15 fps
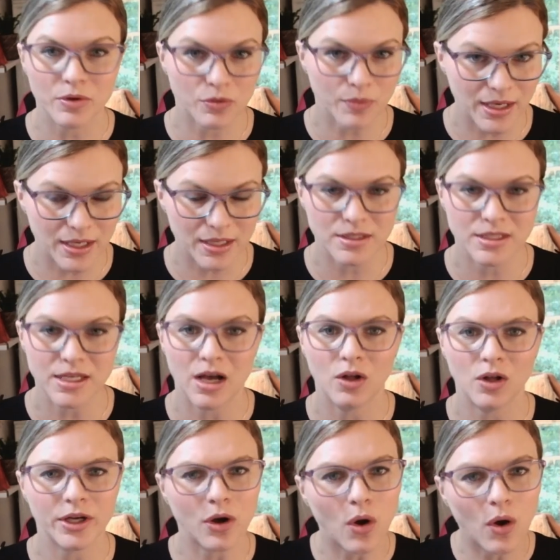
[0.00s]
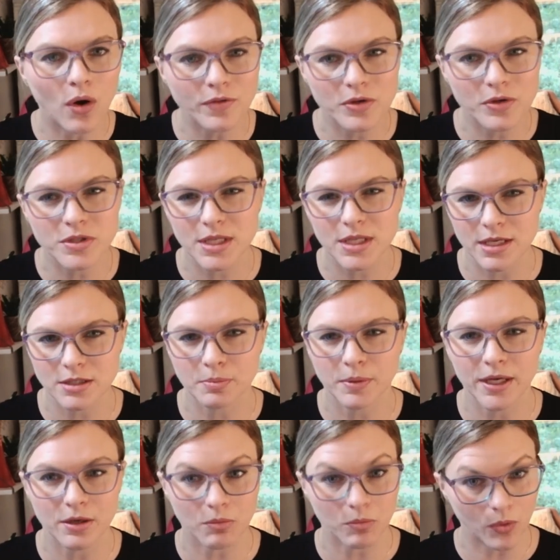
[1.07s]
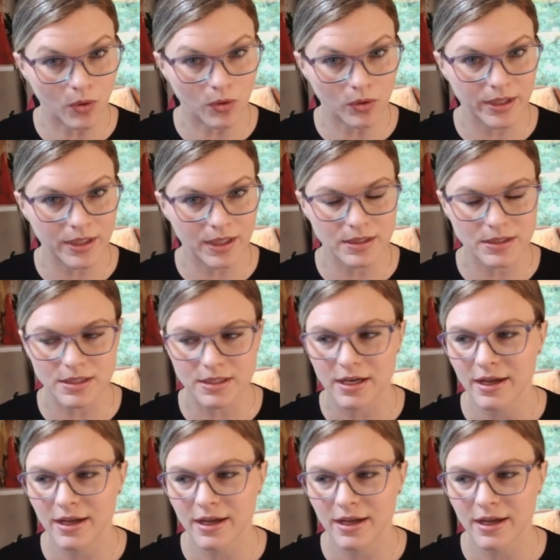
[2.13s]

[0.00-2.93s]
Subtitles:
threat intel, like all of those things played a role in it.